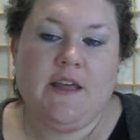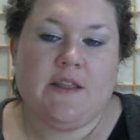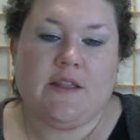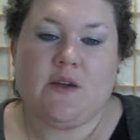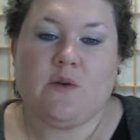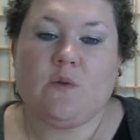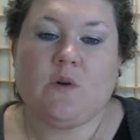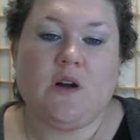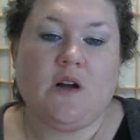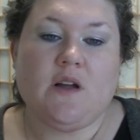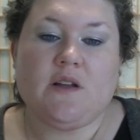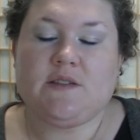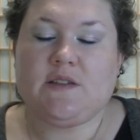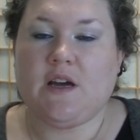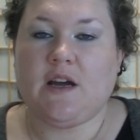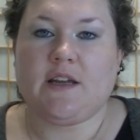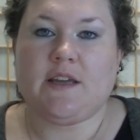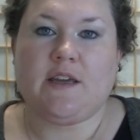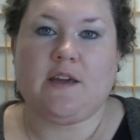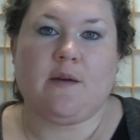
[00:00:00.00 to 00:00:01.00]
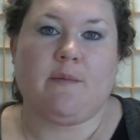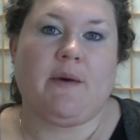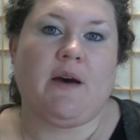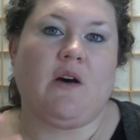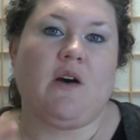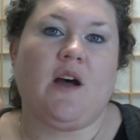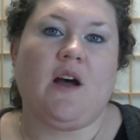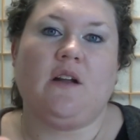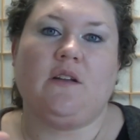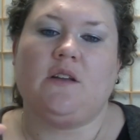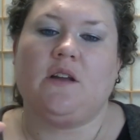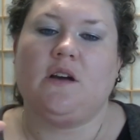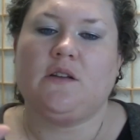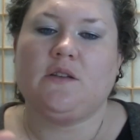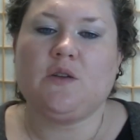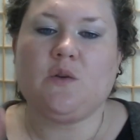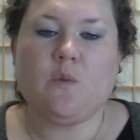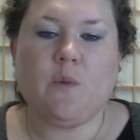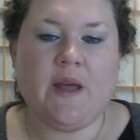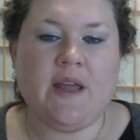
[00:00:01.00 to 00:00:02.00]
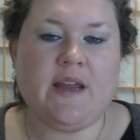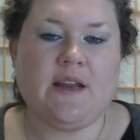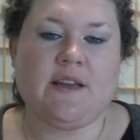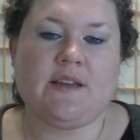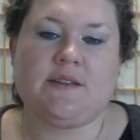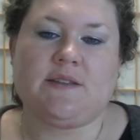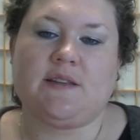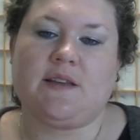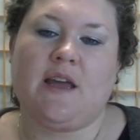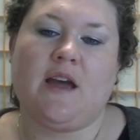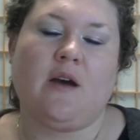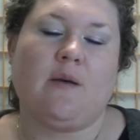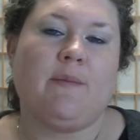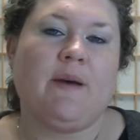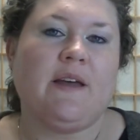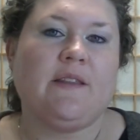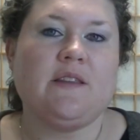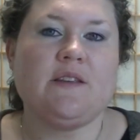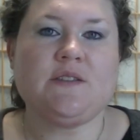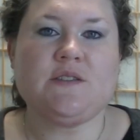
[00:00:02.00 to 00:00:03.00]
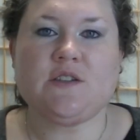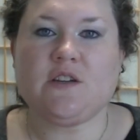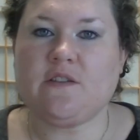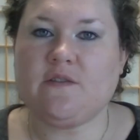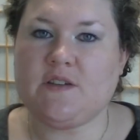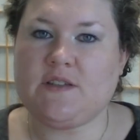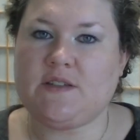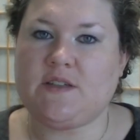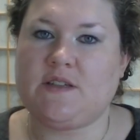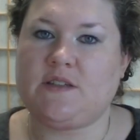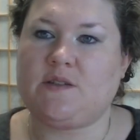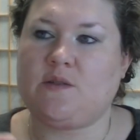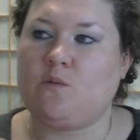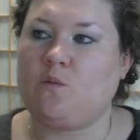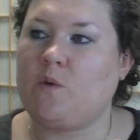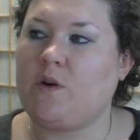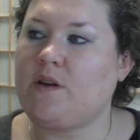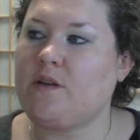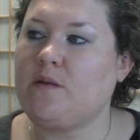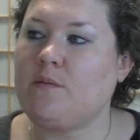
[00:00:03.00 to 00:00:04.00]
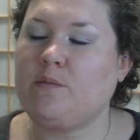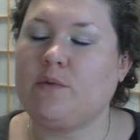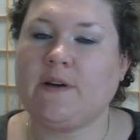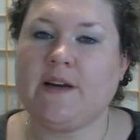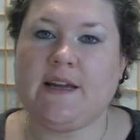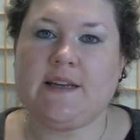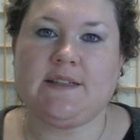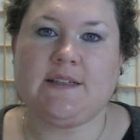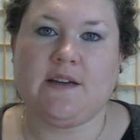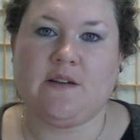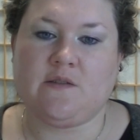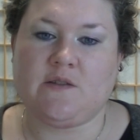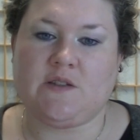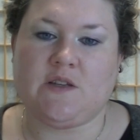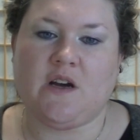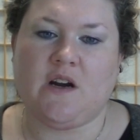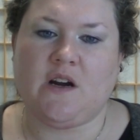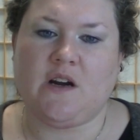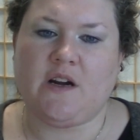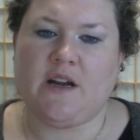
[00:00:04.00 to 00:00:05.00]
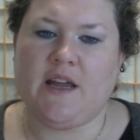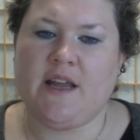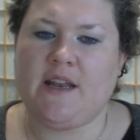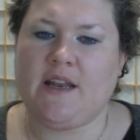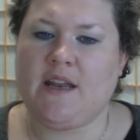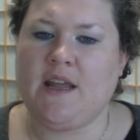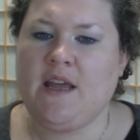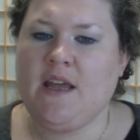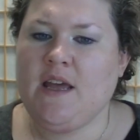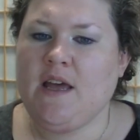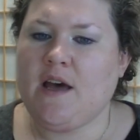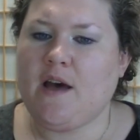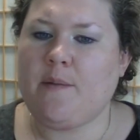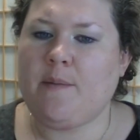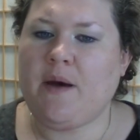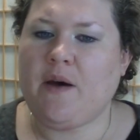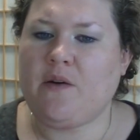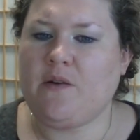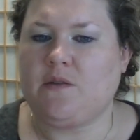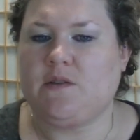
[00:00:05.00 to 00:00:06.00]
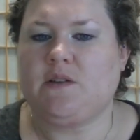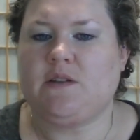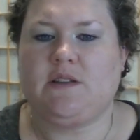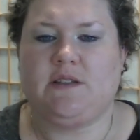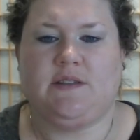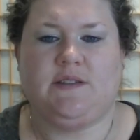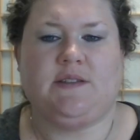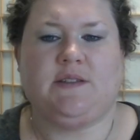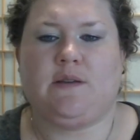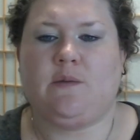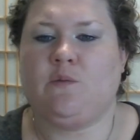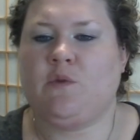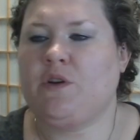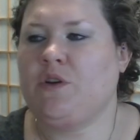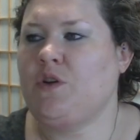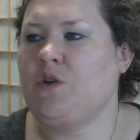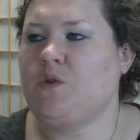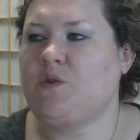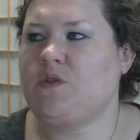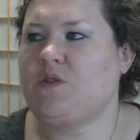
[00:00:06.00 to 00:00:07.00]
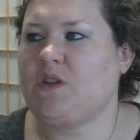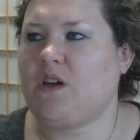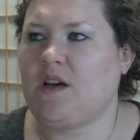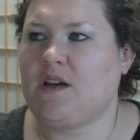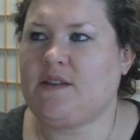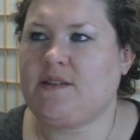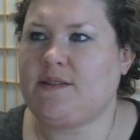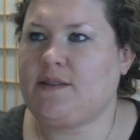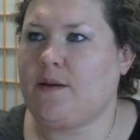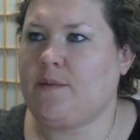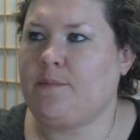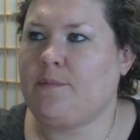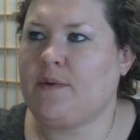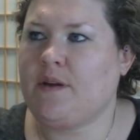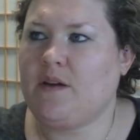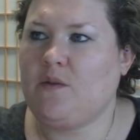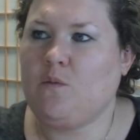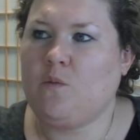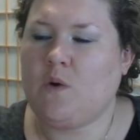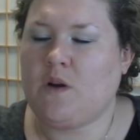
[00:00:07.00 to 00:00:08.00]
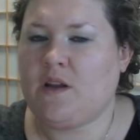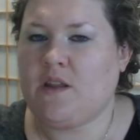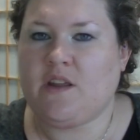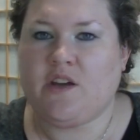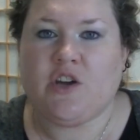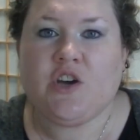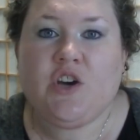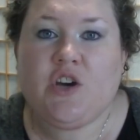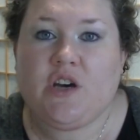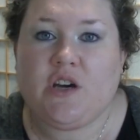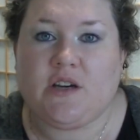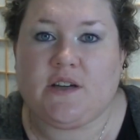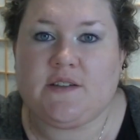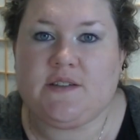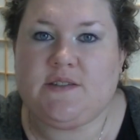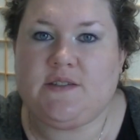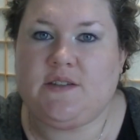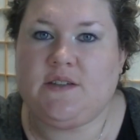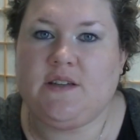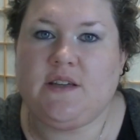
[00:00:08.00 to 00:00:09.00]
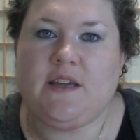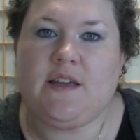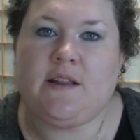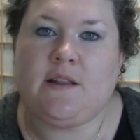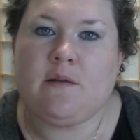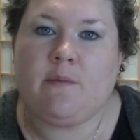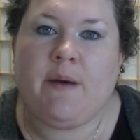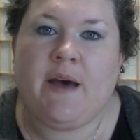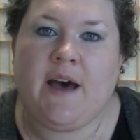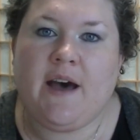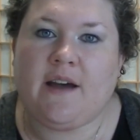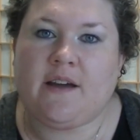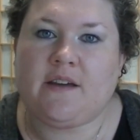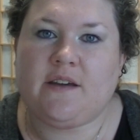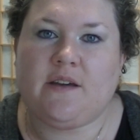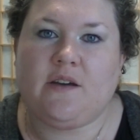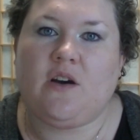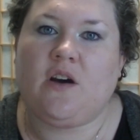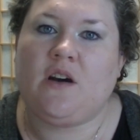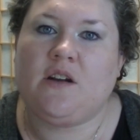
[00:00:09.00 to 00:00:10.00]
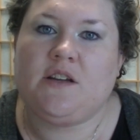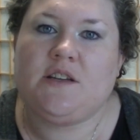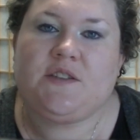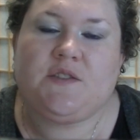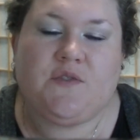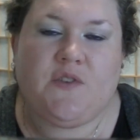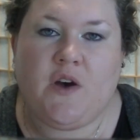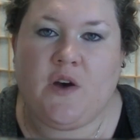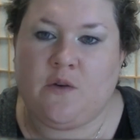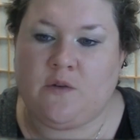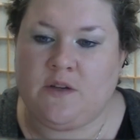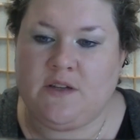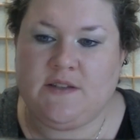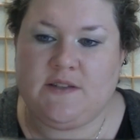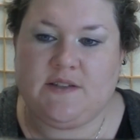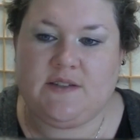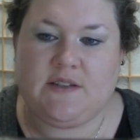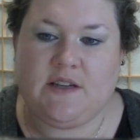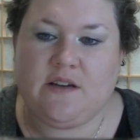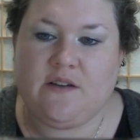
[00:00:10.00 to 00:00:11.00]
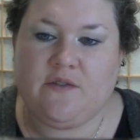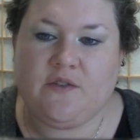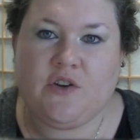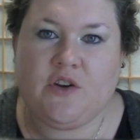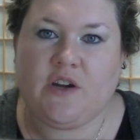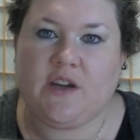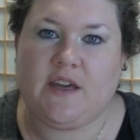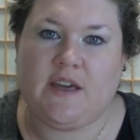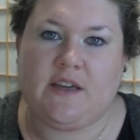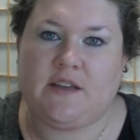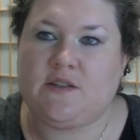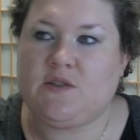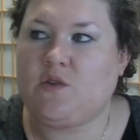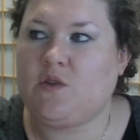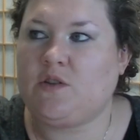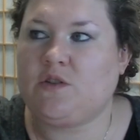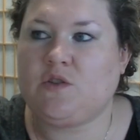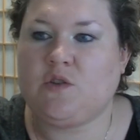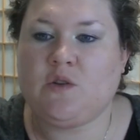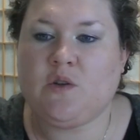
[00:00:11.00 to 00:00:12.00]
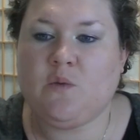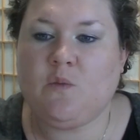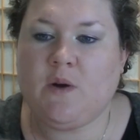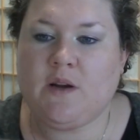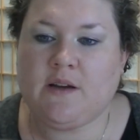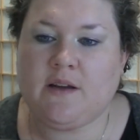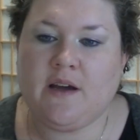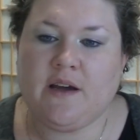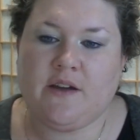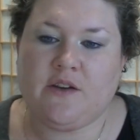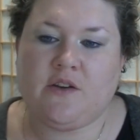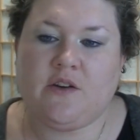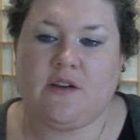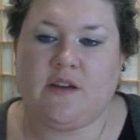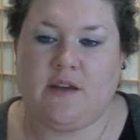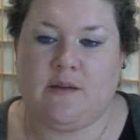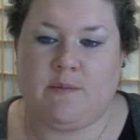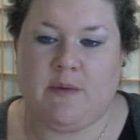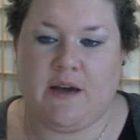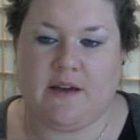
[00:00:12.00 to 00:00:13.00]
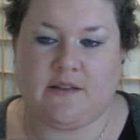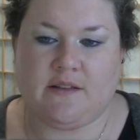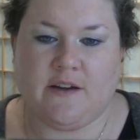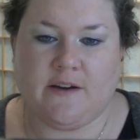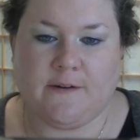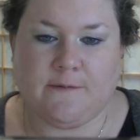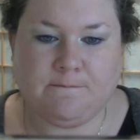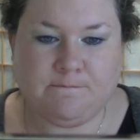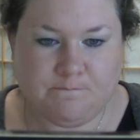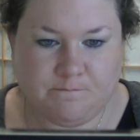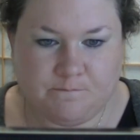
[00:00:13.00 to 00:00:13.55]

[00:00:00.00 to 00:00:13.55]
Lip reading: They were all talking about how long the wait is and how bad the service is and where the breakdowns are, and about someone who saw one of the cooks in the back on his phone instead of cooking, and so there's only one guy cooking back there.